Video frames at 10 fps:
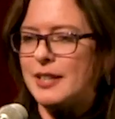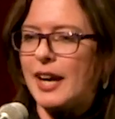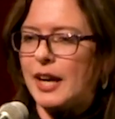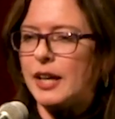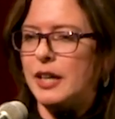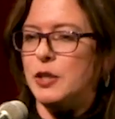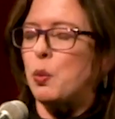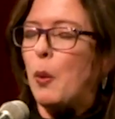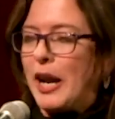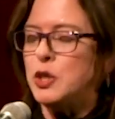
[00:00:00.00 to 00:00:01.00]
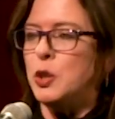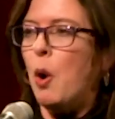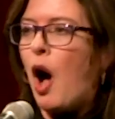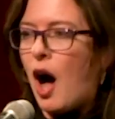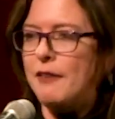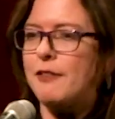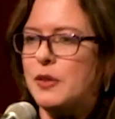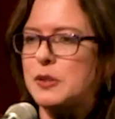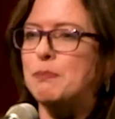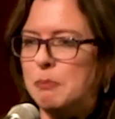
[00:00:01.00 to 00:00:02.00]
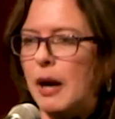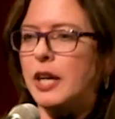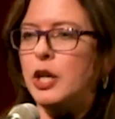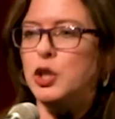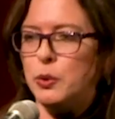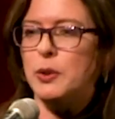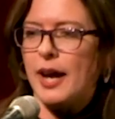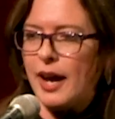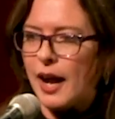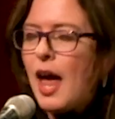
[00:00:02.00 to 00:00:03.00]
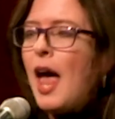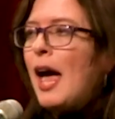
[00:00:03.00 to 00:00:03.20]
today is way too hot for this muggy June day,